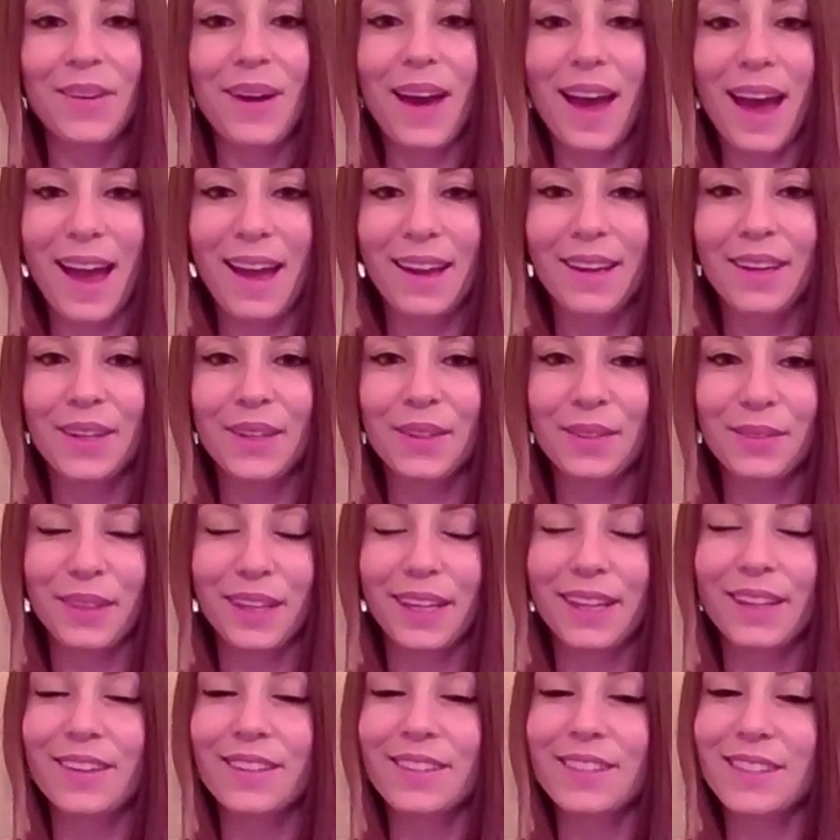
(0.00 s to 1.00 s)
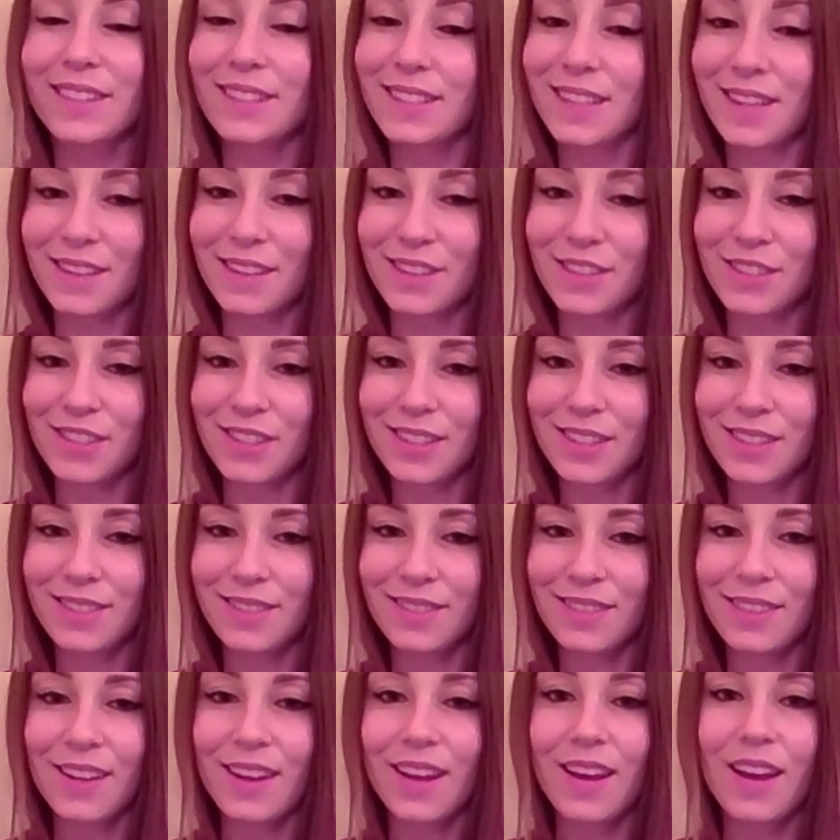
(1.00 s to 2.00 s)
had your reader's attention?
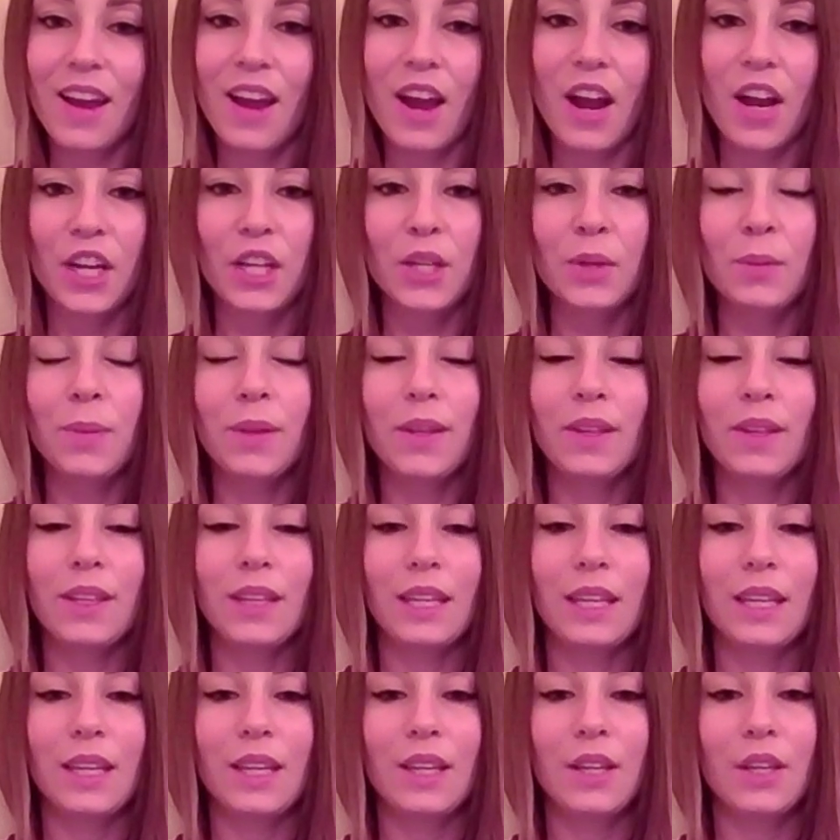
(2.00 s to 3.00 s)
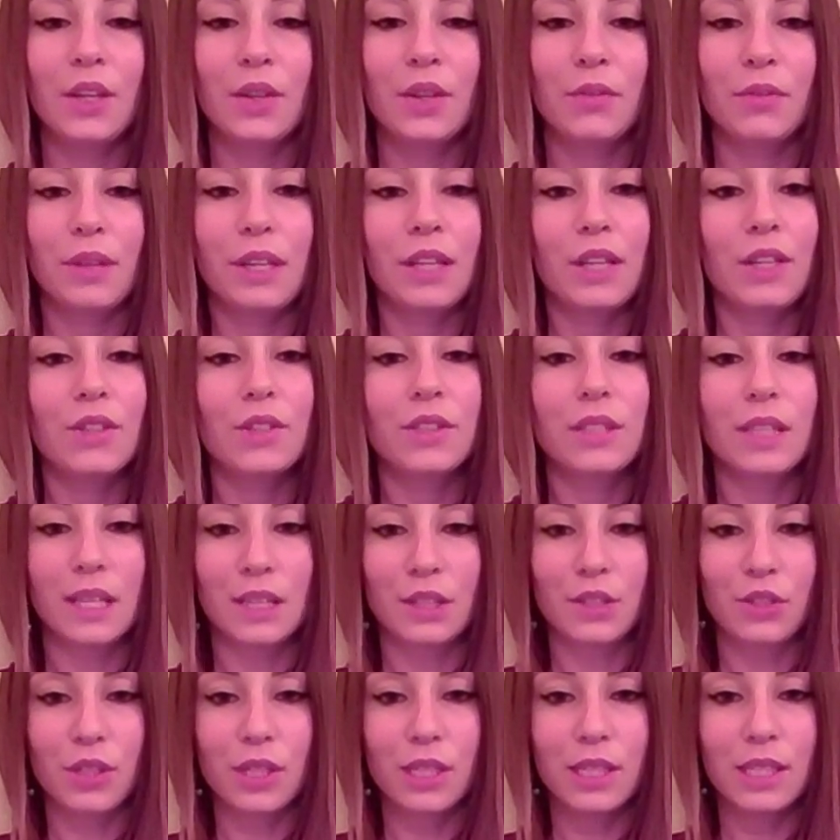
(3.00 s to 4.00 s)
Are you building your reader's
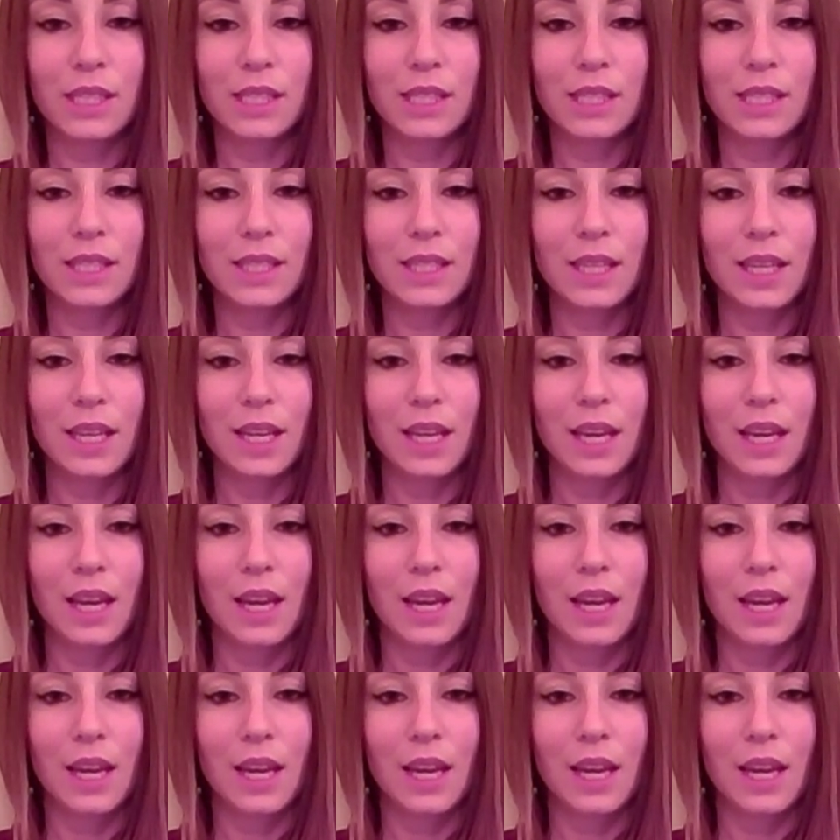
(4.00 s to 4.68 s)
interest?